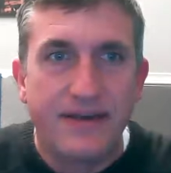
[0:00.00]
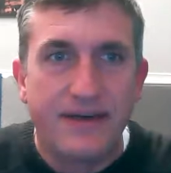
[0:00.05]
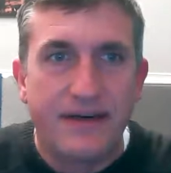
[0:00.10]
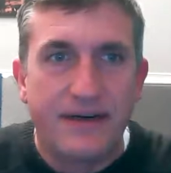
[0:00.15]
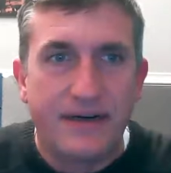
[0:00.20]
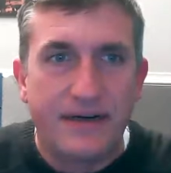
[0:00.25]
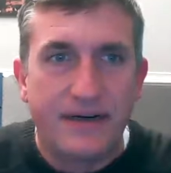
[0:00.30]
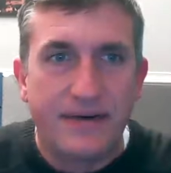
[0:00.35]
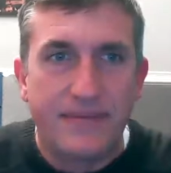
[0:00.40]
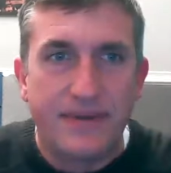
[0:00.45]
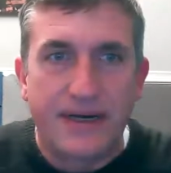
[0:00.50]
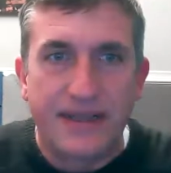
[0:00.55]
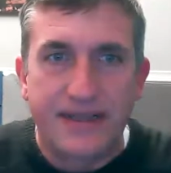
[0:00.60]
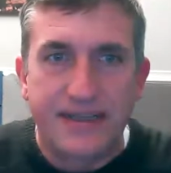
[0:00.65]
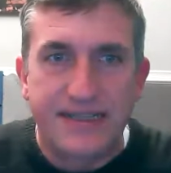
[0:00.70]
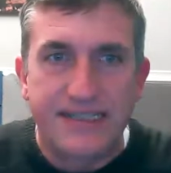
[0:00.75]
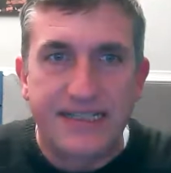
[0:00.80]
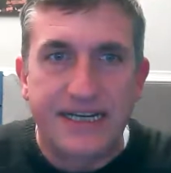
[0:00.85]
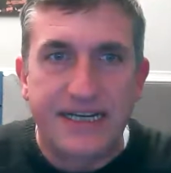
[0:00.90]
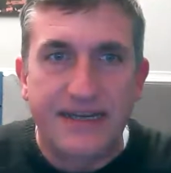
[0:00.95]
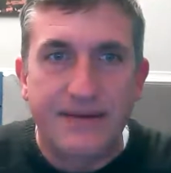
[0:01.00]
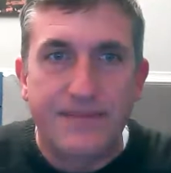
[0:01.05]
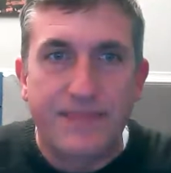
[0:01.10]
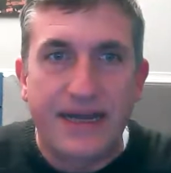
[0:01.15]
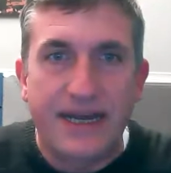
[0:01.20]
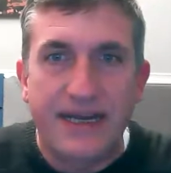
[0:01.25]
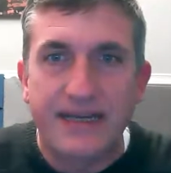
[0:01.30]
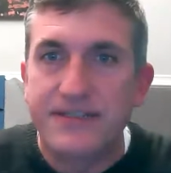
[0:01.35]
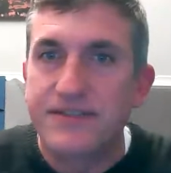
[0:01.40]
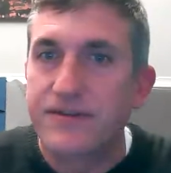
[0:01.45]
On the second
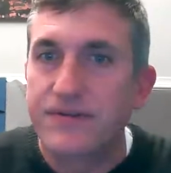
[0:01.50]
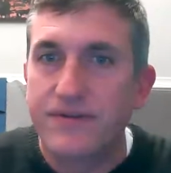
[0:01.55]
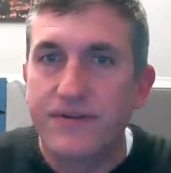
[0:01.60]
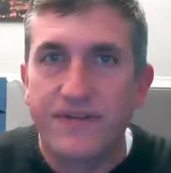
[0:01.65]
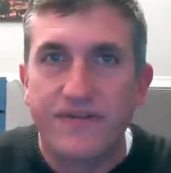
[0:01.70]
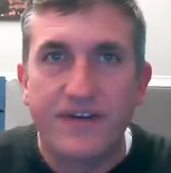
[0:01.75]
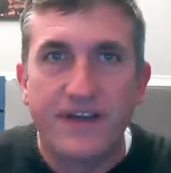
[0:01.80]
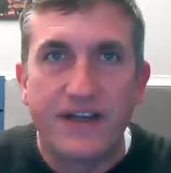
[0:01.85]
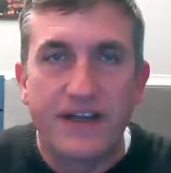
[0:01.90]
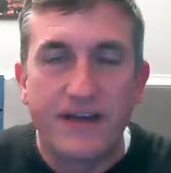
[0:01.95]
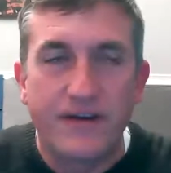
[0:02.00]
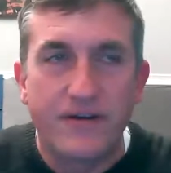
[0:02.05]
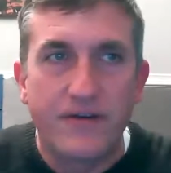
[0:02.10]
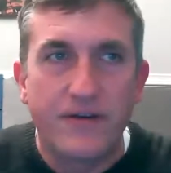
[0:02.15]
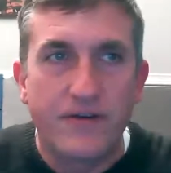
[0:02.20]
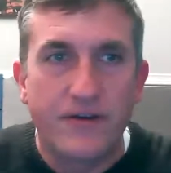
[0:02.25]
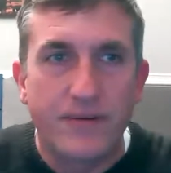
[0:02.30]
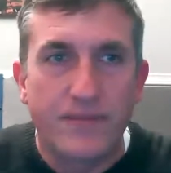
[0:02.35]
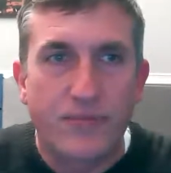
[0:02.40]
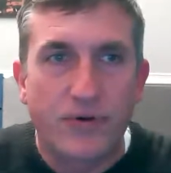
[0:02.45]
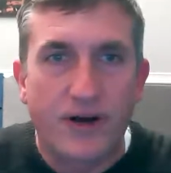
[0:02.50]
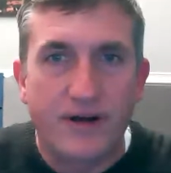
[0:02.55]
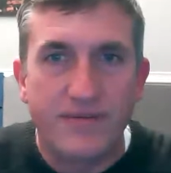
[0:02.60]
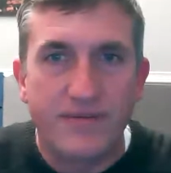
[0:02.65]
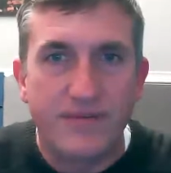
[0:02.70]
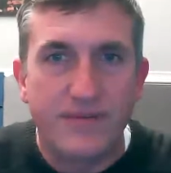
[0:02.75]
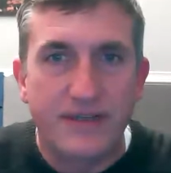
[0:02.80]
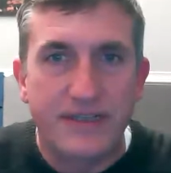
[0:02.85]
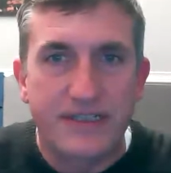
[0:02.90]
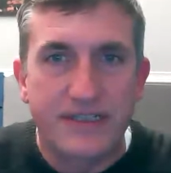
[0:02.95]
pass through the video, you can
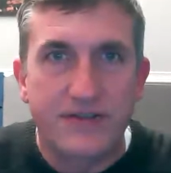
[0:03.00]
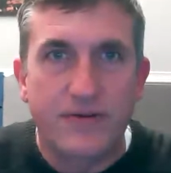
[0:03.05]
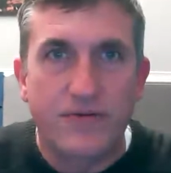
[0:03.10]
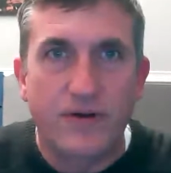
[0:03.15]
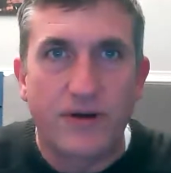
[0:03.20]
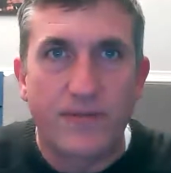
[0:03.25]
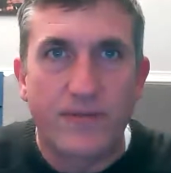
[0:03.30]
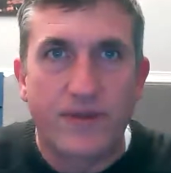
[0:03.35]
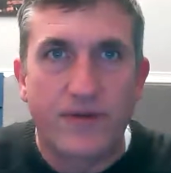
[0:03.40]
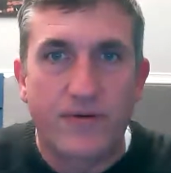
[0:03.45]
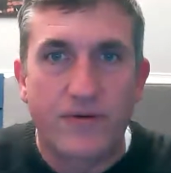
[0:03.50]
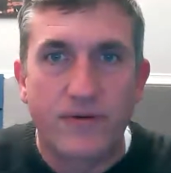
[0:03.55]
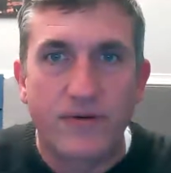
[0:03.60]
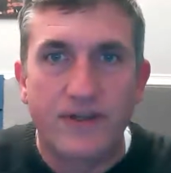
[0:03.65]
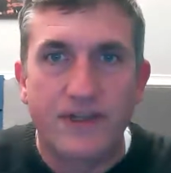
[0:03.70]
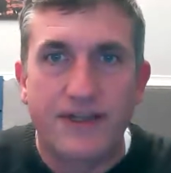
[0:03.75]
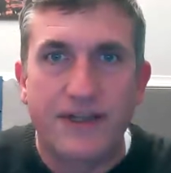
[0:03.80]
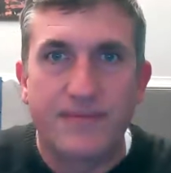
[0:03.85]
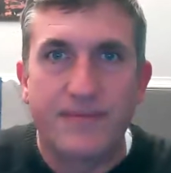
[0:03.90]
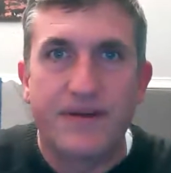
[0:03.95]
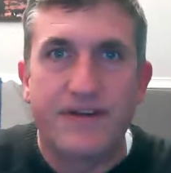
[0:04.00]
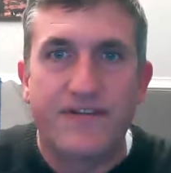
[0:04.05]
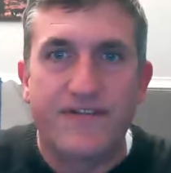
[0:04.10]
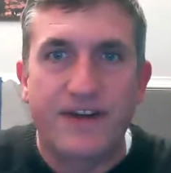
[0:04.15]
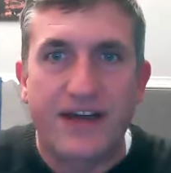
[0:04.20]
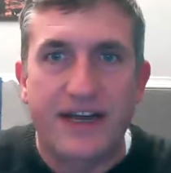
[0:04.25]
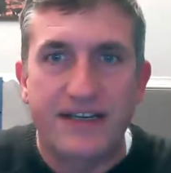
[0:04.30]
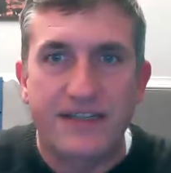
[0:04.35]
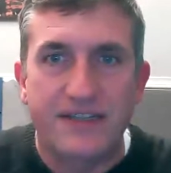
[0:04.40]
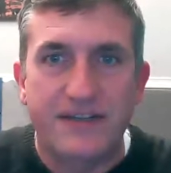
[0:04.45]
probably scrub through a little bit
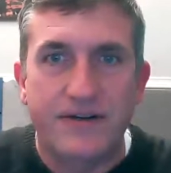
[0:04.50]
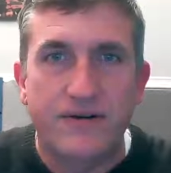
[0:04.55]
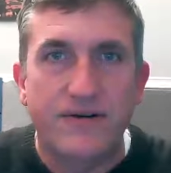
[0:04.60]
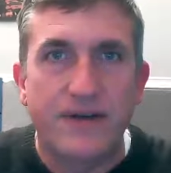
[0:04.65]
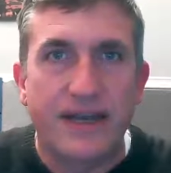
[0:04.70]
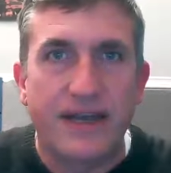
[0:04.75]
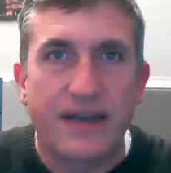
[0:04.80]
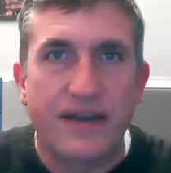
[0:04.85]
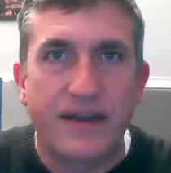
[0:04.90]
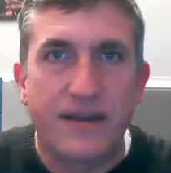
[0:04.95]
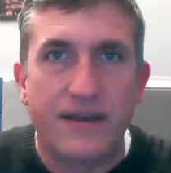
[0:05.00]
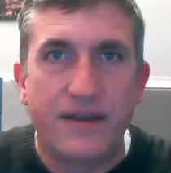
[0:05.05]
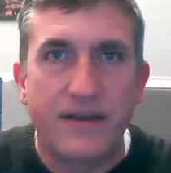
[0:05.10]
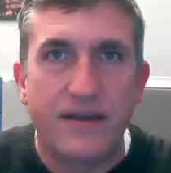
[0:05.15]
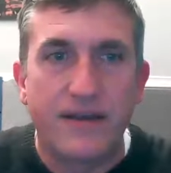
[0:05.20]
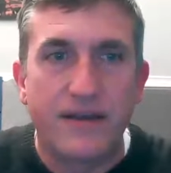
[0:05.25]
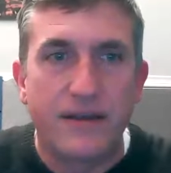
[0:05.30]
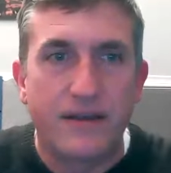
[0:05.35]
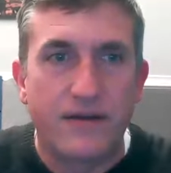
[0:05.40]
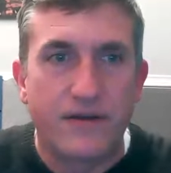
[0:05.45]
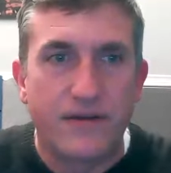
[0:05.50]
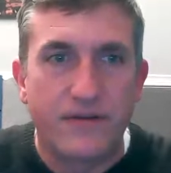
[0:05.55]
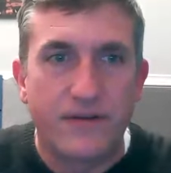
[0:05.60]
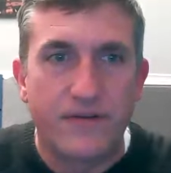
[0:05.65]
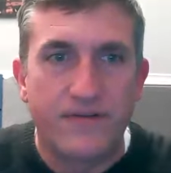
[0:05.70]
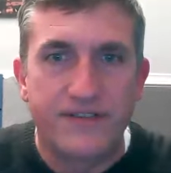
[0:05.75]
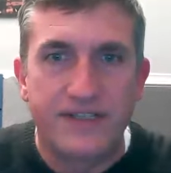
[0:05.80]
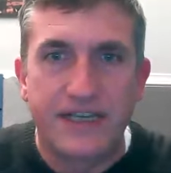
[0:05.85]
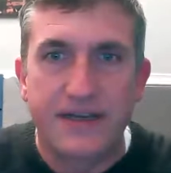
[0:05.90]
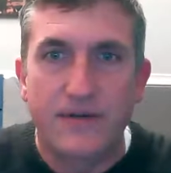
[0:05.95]
faster and,
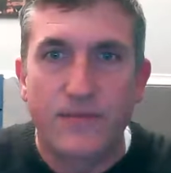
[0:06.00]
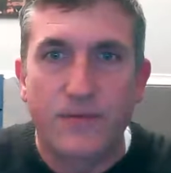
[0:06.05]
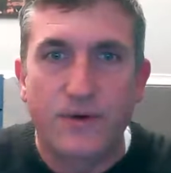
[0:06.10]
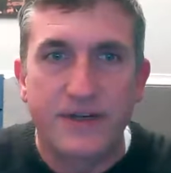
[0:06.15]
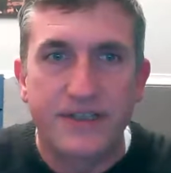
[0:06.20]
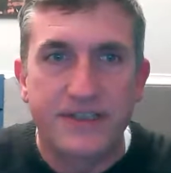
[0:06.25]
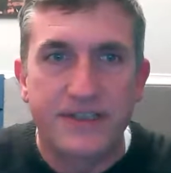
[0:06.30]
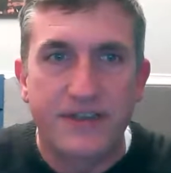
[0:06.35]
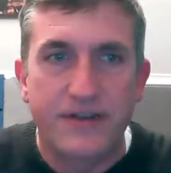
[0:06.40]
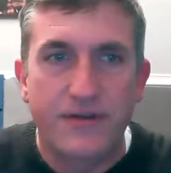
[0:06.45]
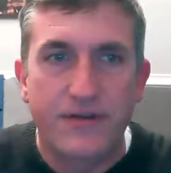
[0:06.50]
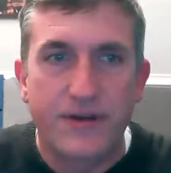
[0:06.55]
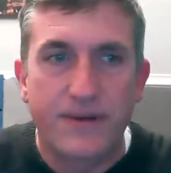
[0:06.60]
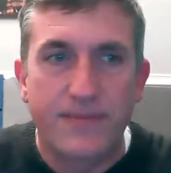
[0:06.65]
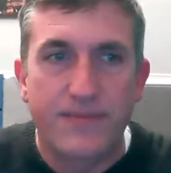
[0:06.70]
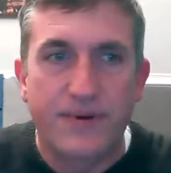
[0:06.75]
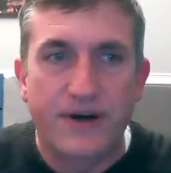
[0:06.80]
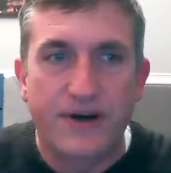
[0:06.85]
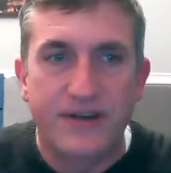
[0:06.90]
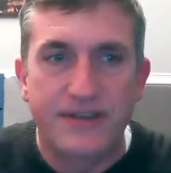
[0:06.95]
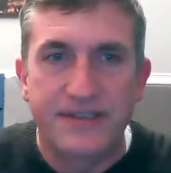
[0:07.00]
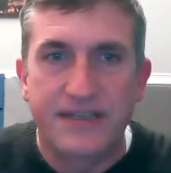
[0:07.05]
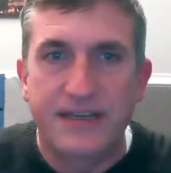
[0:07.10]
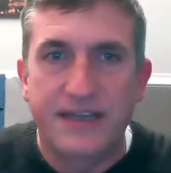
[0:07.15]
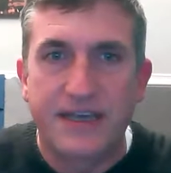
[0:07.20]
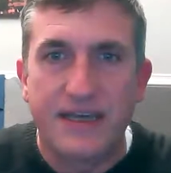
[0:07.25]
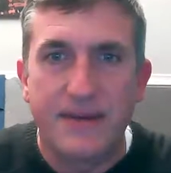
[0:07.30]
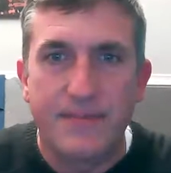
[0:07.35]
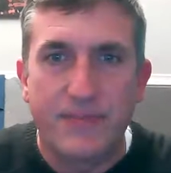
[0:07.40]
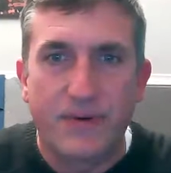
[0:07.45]
you've seen it once, so you can pause at
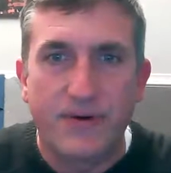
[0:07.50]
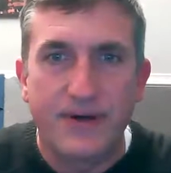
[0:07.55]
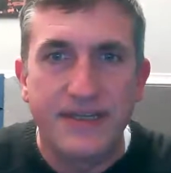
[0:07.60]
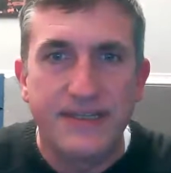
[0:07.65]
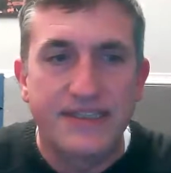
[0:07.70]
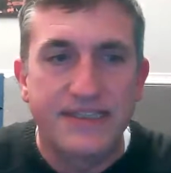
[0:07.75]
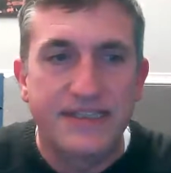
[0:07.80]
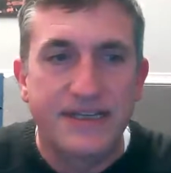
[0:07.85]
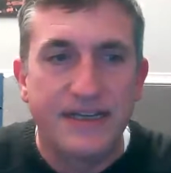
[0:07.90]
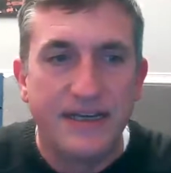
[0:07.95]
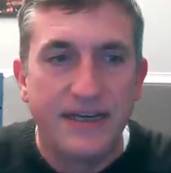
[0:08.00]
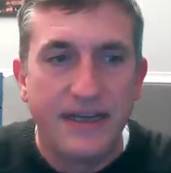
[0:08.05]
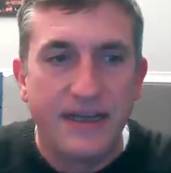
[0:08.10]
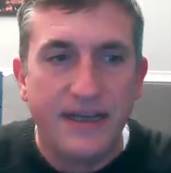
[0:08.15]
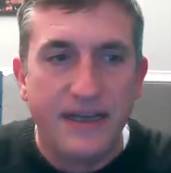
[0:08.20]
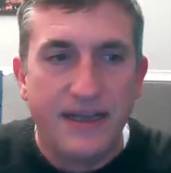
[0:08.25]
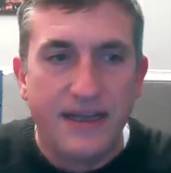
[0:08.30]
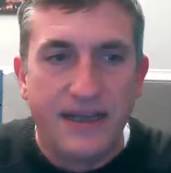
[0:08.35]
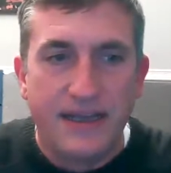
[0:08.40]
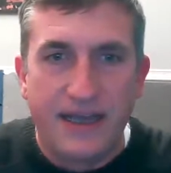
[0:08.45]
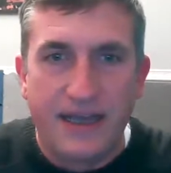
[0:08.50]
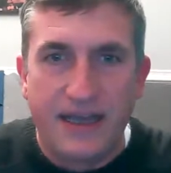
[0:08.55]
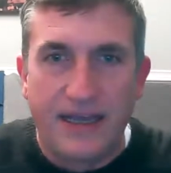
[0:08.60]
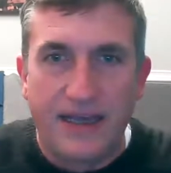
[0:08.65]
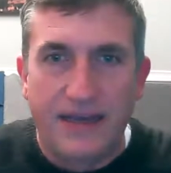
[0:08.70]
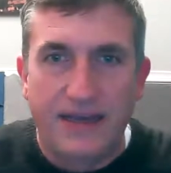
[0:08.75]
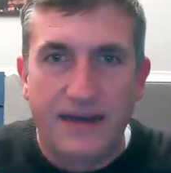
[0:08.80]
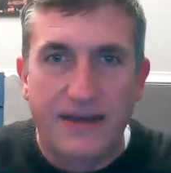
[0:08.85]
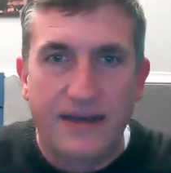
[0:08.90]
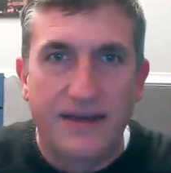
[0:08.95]
key points
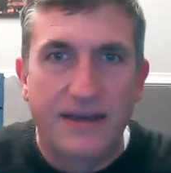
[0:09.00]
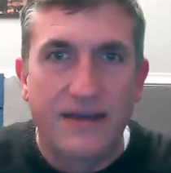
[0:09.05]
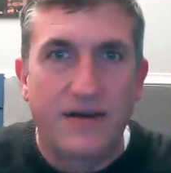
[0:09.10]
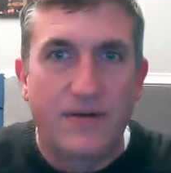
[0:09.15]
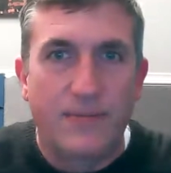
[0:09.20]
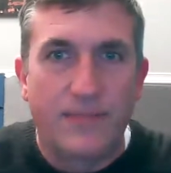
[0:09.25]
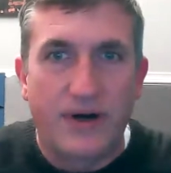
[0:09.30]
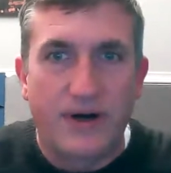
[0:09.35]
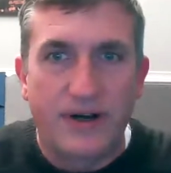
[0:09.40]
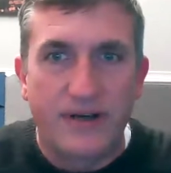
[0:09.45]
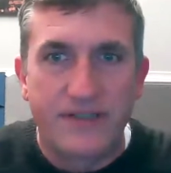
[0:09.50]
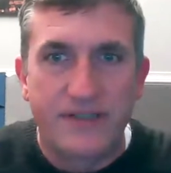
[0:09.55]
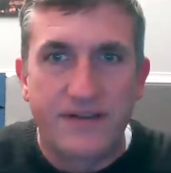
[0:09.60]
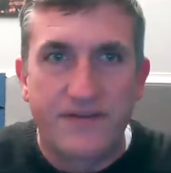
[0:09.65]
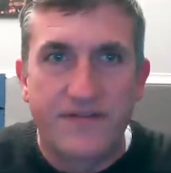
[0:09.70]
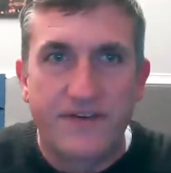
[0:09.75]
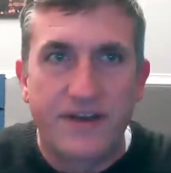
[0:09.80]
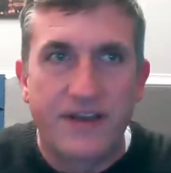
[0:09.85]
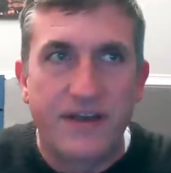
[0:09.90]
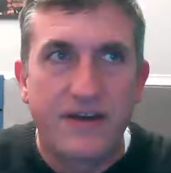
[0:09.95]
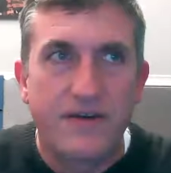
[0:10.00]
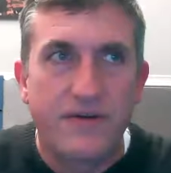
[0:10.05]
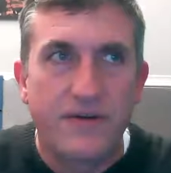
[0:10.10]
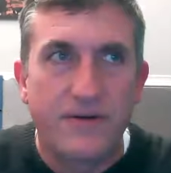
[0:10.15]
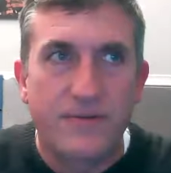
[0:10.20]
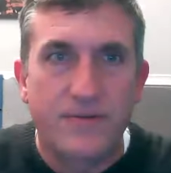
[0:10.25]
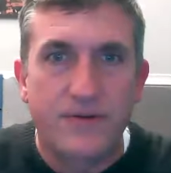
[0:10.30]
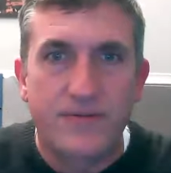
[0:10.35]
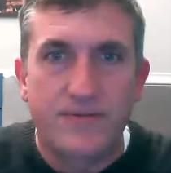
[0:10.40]
and, pause the video,